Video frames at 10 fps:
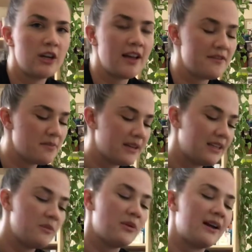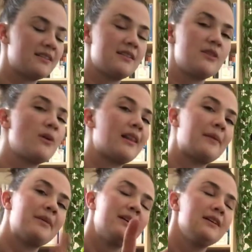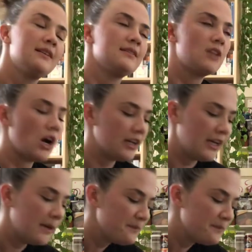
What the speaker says: Everybody keep practicing while I'm talking.